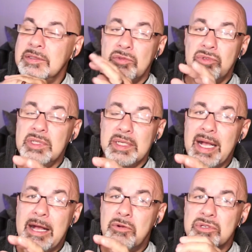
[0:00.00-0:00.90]
really
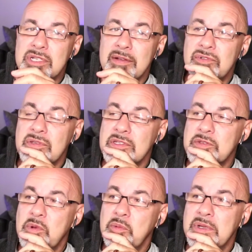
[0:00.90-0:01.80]
hours after this
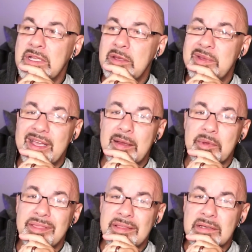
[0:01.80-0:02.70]
moment, he became
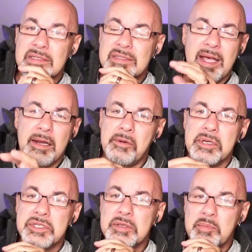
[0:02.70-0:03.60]
a theist, not a
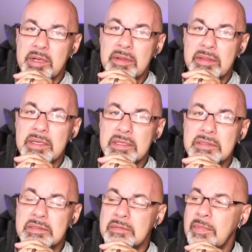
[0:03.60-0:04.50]
Christian, but a
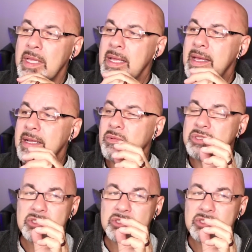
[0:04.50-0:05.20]
theist. And it was